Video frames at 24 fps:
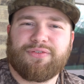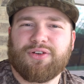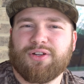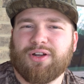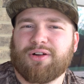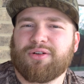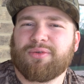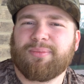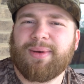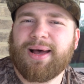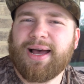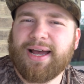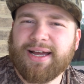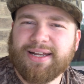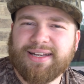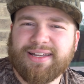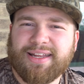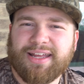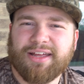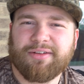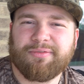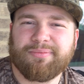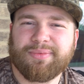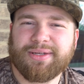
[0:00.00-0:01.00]
if you don't mind,
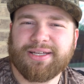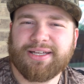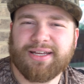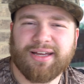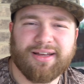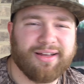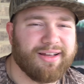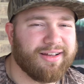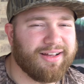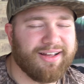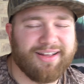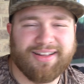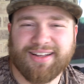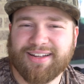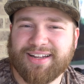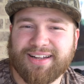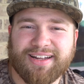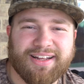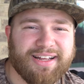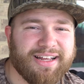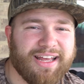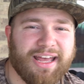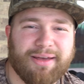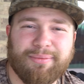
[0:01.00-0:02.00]
hit me
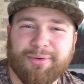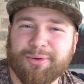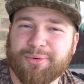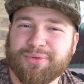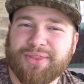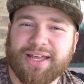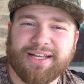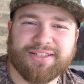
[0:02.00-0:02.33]
with